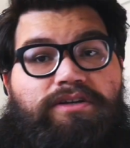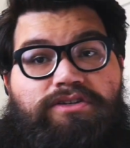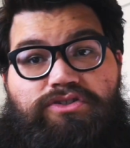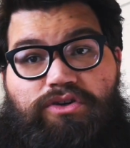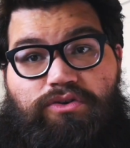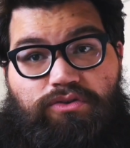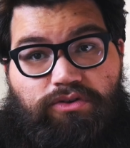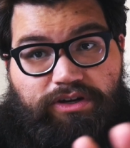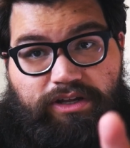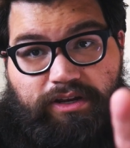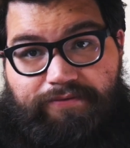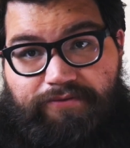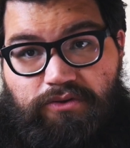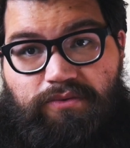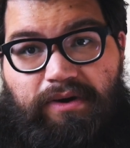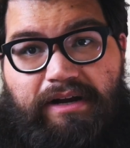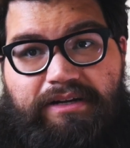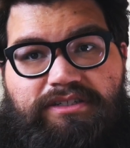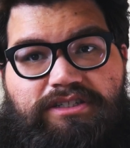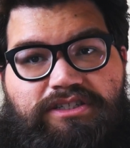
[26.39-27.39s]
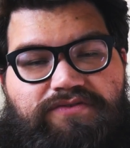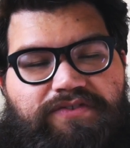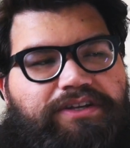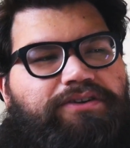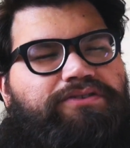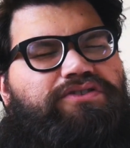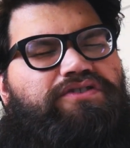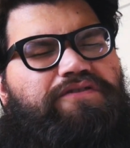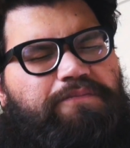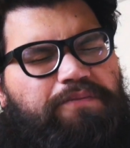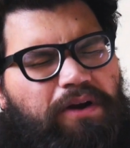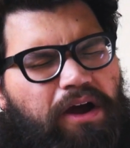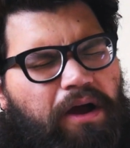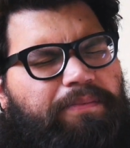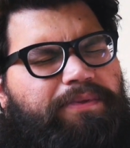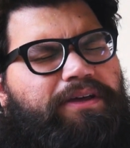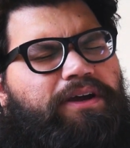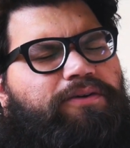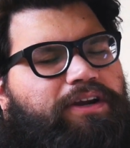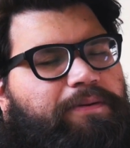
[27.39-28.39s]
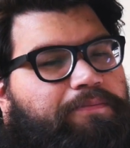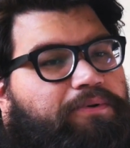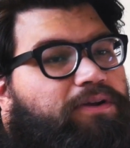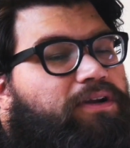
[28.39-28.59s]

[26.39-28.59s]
So look, if you're watching this video, you've probably already put